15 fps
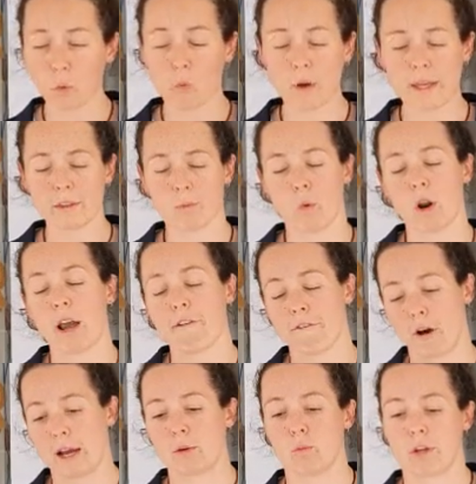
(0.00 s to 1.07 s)
with what I
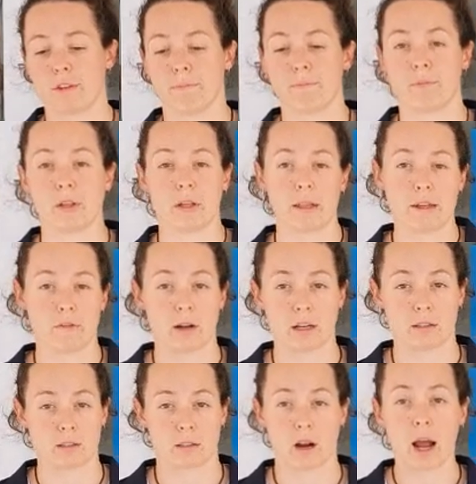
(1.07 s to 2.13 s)
find with the elite
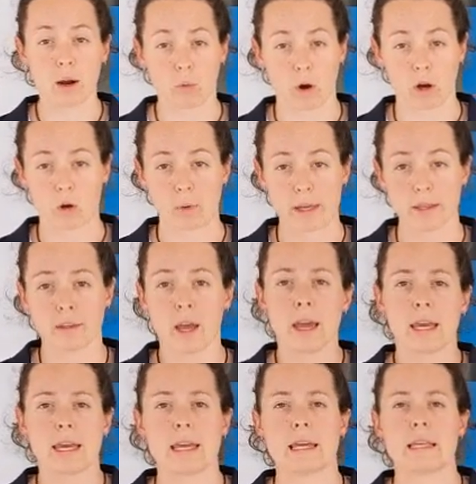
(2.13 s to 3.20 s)
runners that I work with
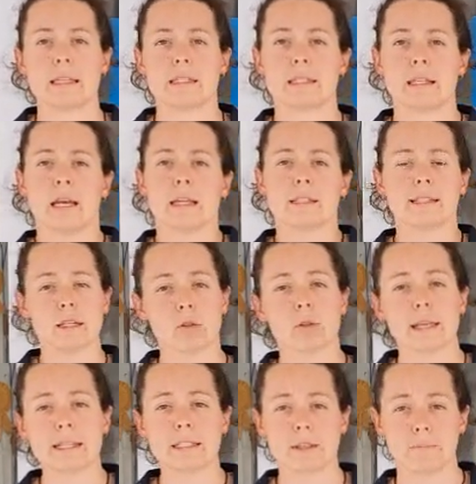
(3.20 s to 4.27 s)
is single
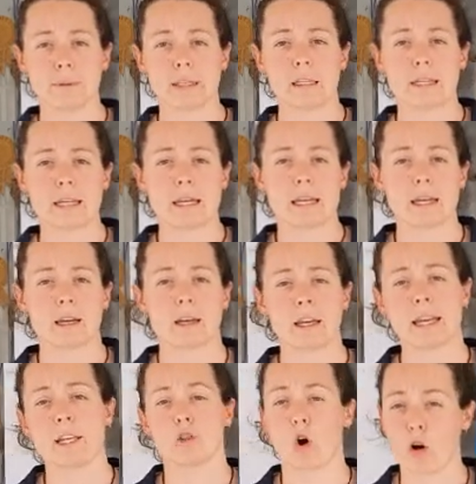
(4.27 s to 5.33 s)
leg stability is